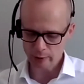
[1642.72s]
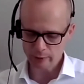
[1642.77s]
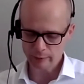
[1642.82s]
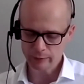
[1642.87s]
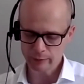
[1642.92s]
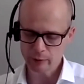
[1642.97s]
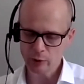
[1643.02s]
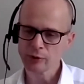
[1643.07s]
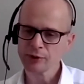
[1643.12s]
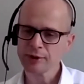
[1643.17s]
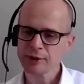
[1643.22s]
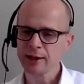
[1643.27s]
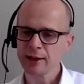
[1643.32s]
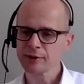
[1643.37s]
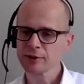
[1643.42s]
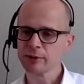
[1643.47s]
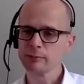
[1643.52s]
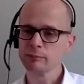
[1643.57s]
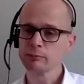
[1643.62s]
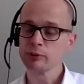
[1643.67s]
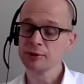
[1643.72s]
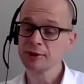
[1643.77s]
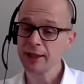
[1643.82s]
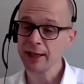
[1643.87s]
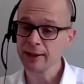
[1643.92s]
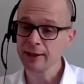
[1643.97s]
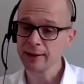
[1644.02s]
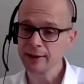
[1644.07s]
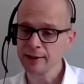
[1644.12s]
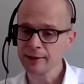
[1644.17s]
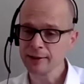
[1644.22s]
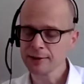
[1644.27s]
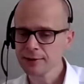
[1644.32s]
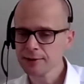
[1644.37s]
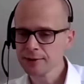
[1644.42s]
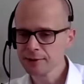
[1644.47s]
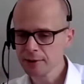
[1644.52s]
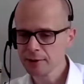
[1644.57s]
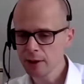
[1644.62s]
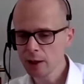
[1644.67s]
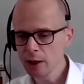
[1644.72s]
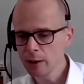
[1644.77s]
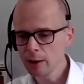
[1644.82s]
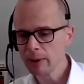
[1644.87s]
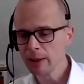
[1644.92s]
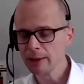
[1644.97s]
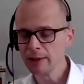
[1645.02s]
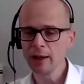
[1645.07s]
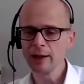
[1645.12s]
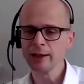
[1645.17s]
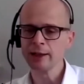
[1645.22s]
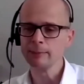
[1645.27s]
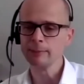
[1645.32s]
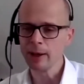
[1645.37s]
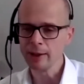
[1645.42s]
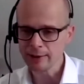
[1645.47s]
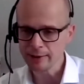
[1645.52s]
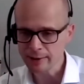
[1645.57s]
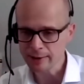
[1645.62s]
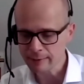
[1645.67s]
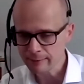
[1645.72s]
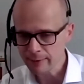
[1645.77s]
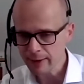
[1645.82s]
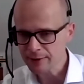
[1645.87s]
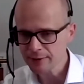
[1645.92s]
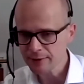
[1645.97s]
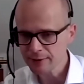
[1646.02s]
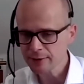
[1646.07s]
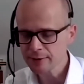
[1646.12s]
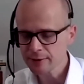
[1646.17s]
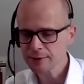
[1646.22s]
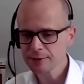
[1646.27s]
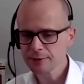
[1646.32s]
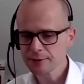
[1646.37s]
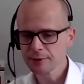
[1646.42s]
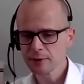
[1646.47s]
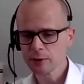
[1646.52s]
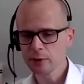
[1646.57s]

contacts and protagonists, and like-minded investors